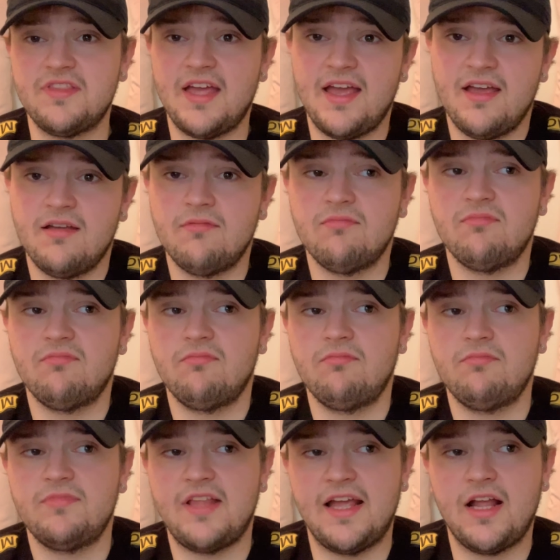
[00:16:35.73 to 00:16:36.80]
their
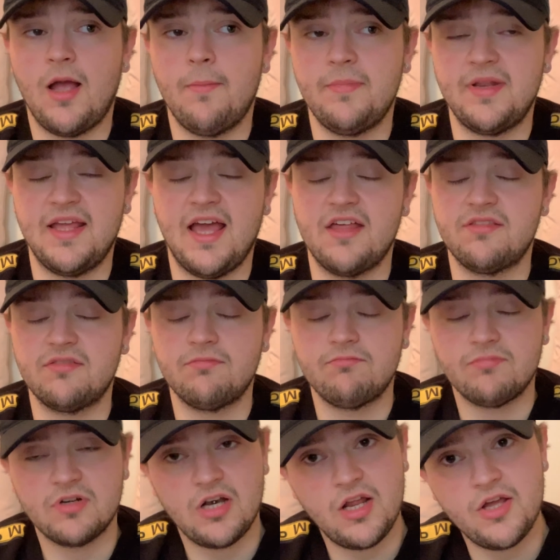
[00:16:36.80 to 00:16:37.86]
company has
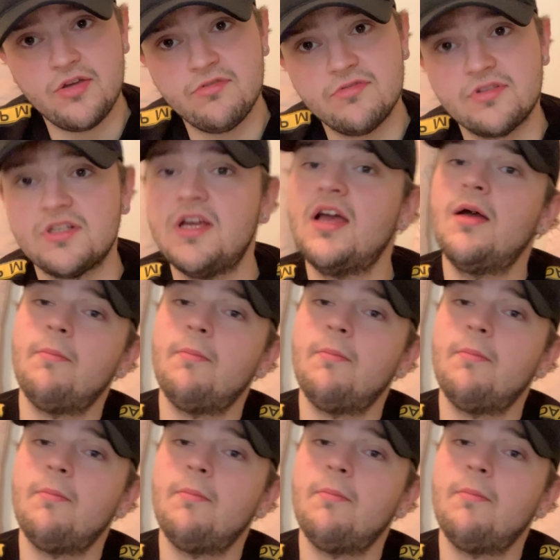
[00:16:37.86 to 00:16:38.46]
closed,